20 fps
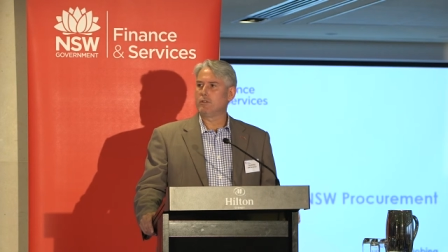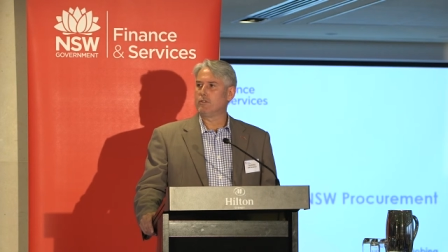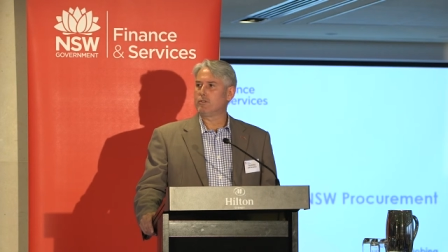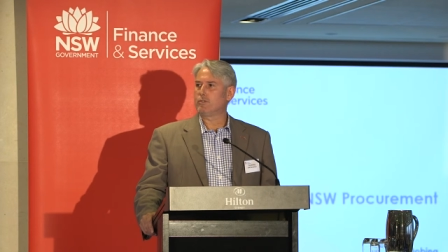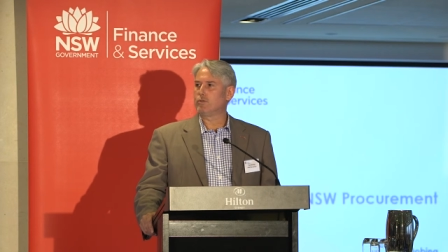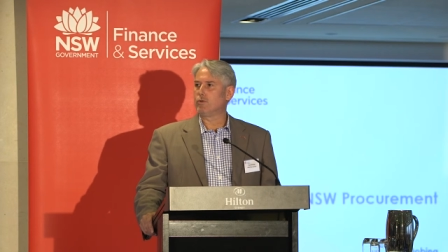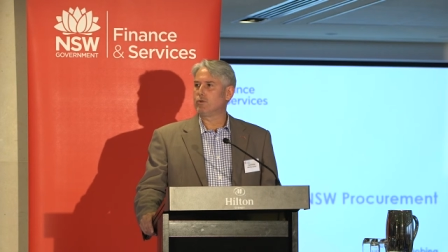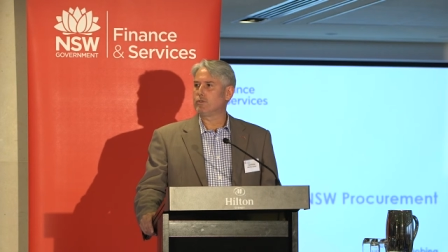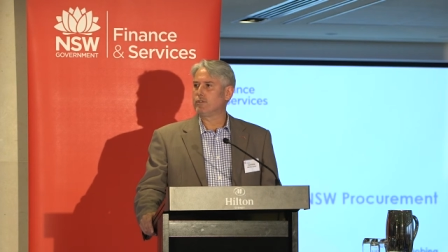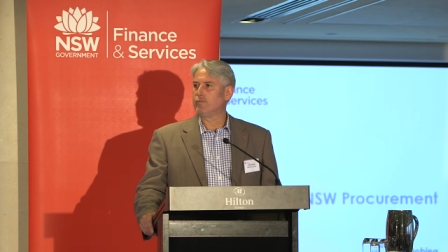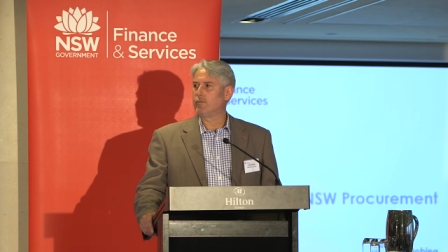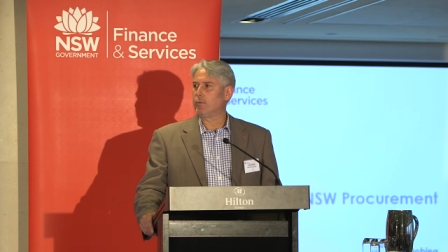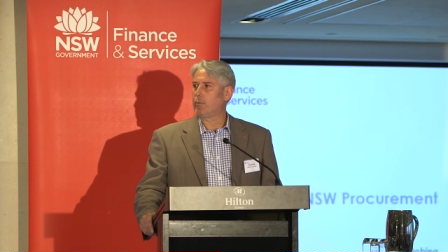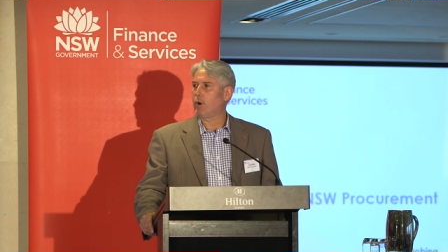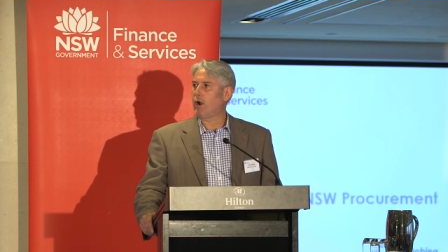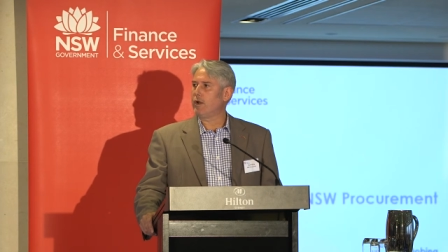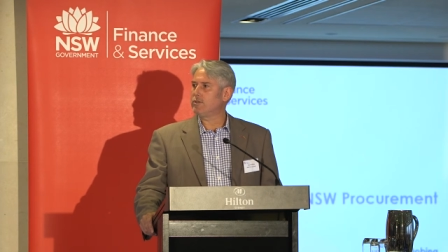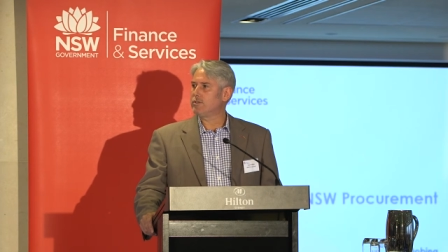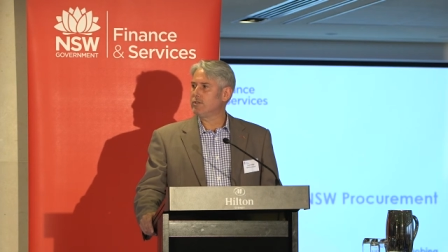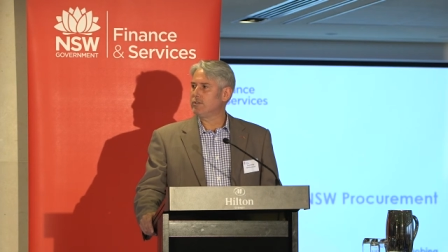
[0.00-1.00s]
and the sorts of
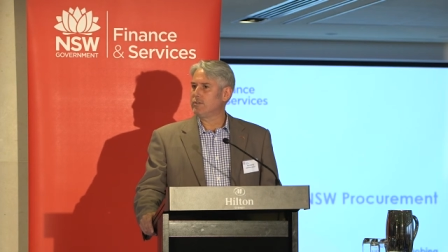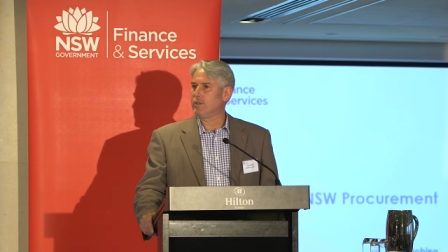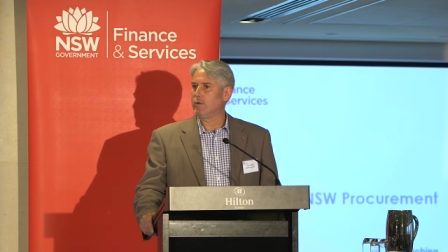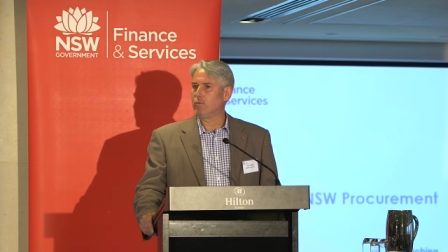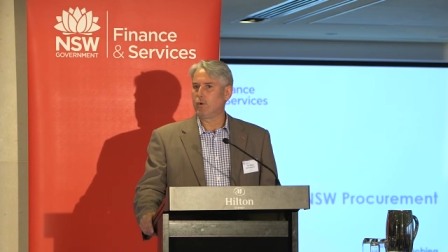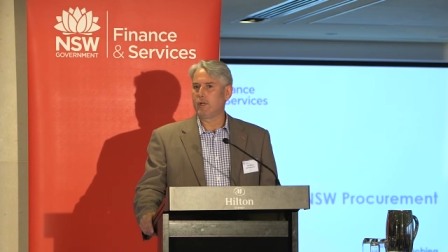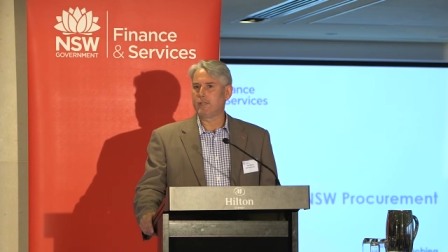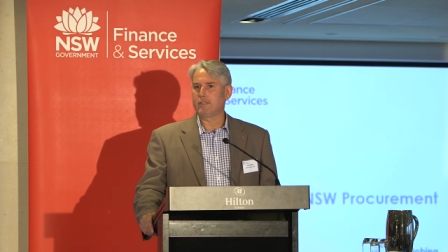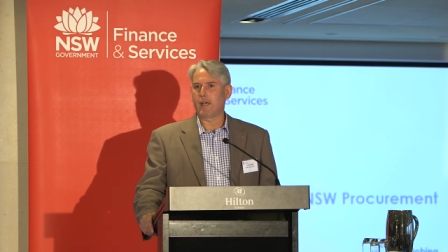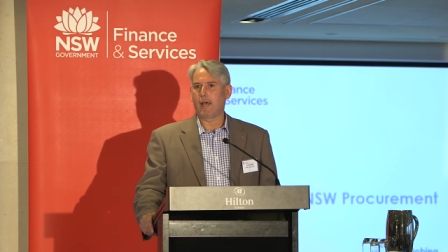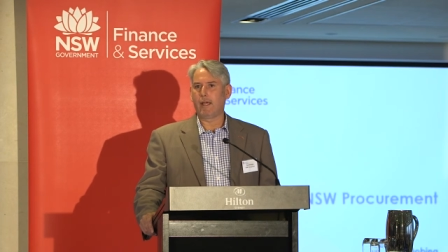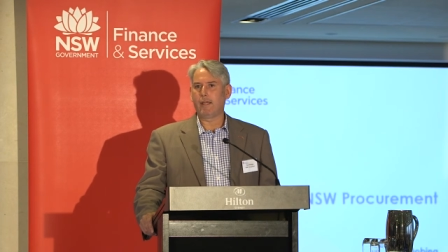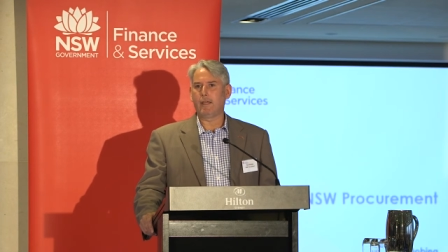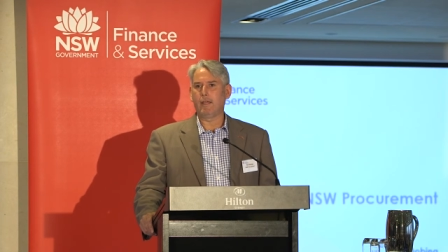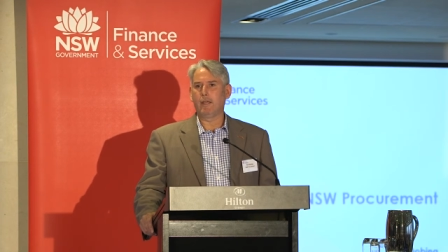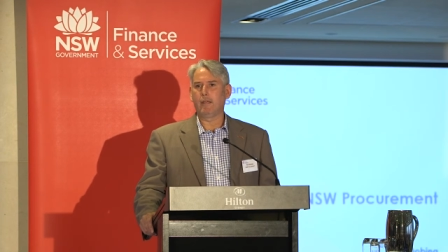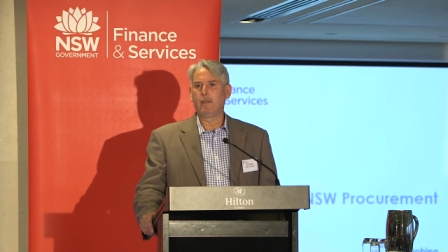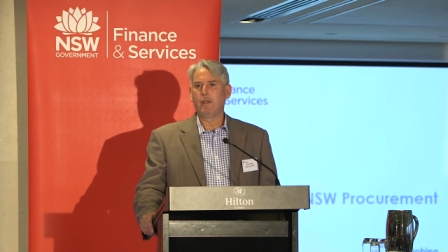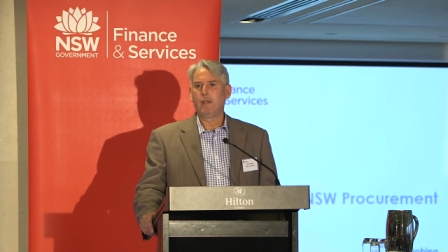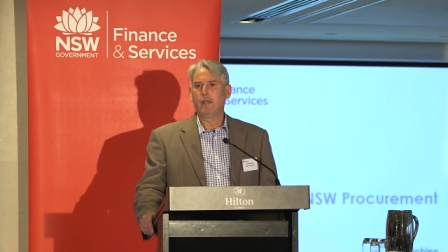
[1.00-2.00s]
approaches that we're
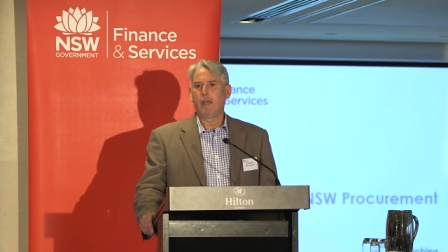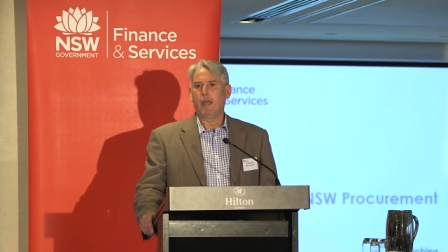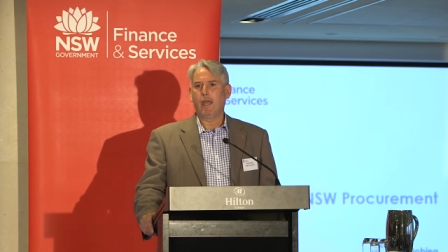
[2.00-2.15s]
taking,